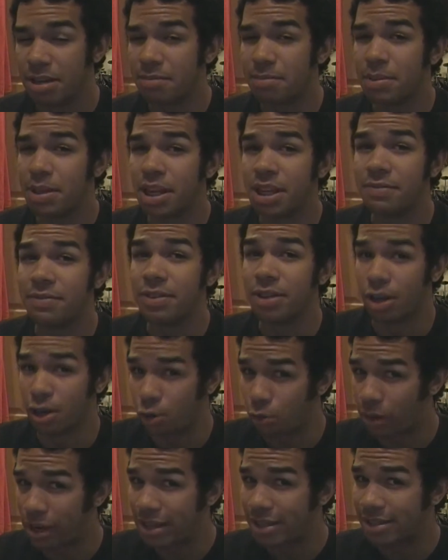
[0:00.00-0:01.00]
Maybe not even
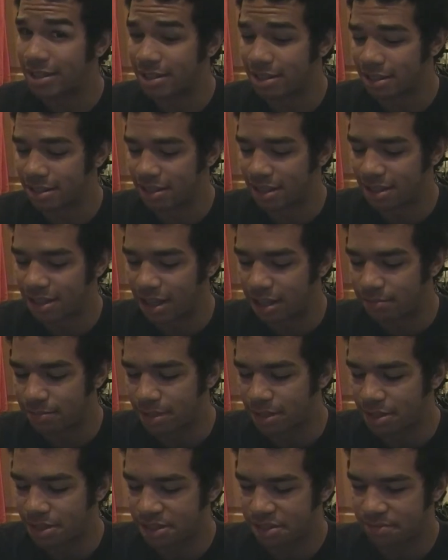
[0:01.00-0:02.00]
acquaintances at
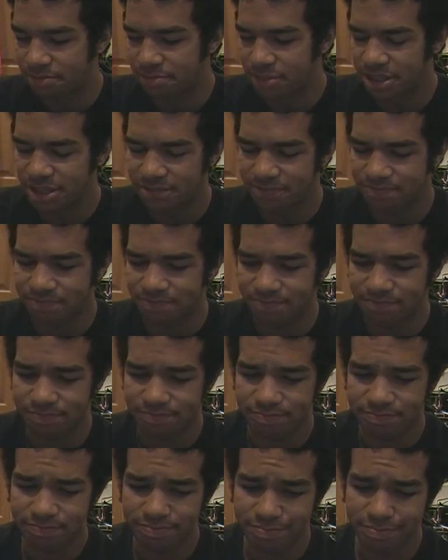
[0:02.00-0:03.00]
that much, but
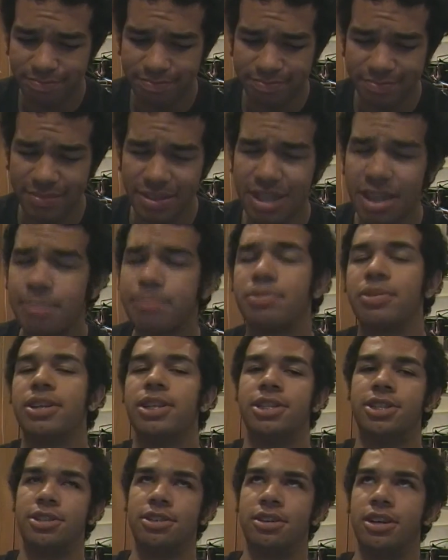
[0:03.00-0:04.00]
and I'm
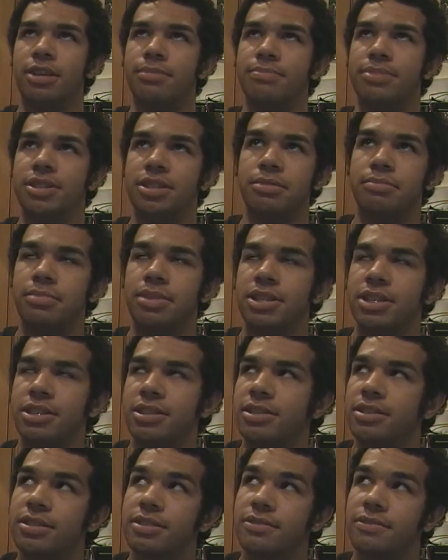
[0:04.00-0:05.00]
pretty sure I'm
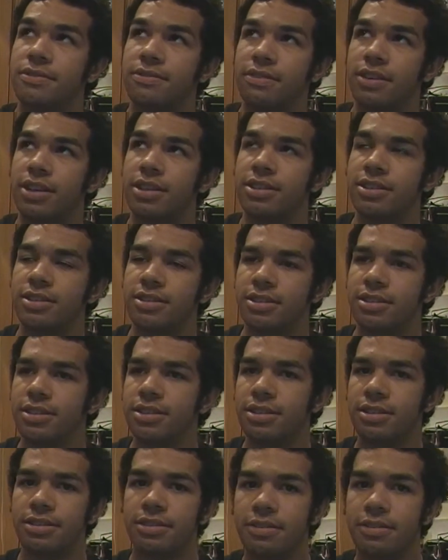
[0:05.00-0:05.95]
somebody's friend.